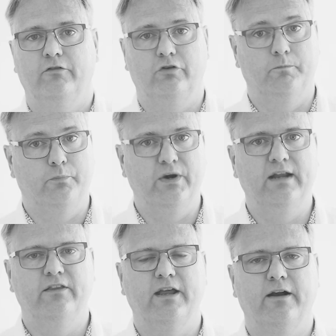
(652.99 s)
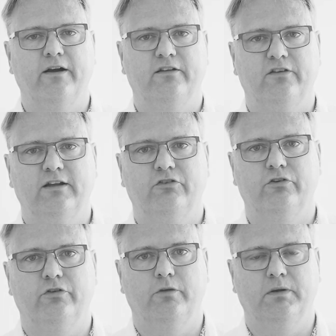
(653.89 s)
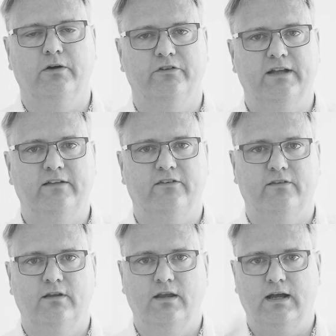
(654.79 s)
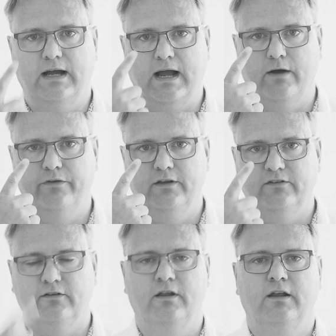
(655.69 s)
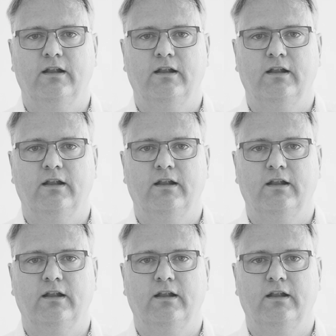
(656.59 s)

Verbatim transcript: to bring their attention to it because that's how this